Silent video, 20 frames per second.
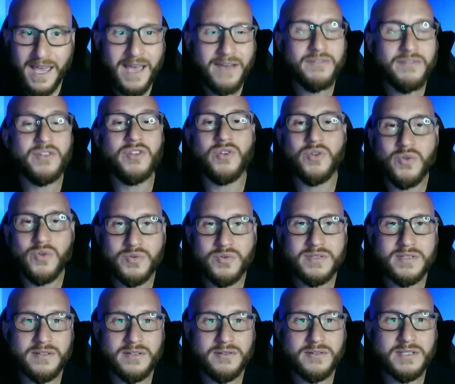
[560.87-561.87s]
have a new
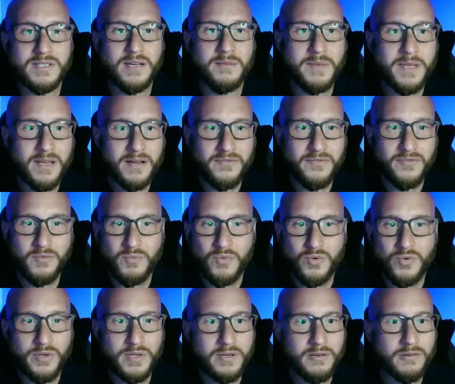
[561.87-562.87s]
series coming out for
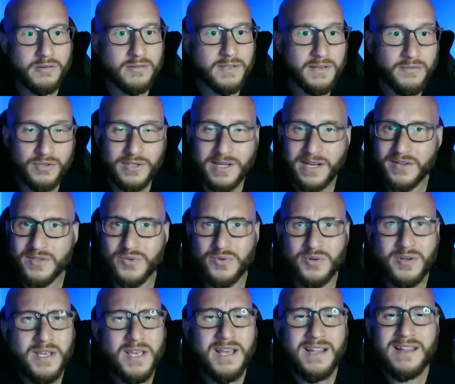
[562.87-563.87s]
Moon Girl and Devil
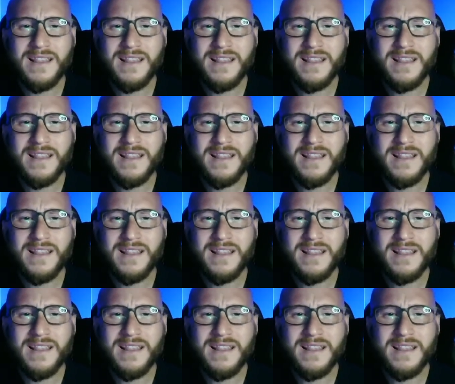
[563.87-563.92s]
Dinosaur.